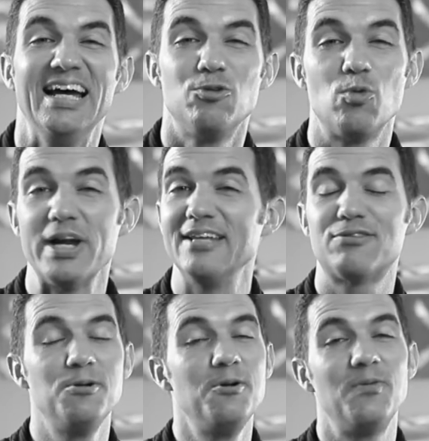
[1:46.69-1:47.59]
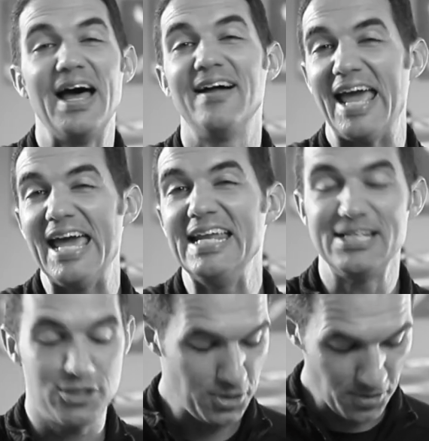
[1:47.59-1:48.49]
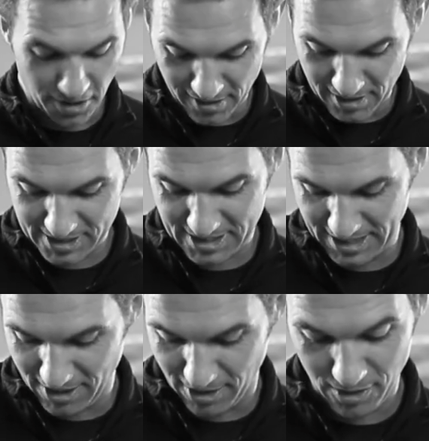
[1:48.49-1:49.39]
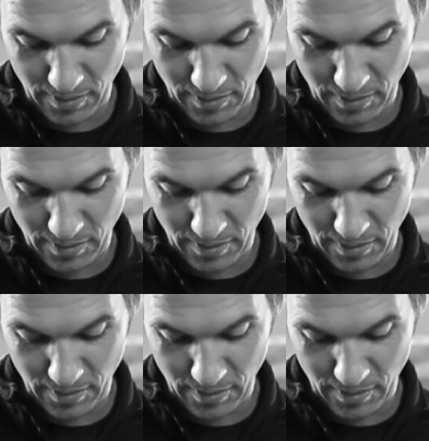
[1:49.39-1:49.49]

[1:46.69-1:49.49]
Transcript: ringing through around 82 Hertz, and all the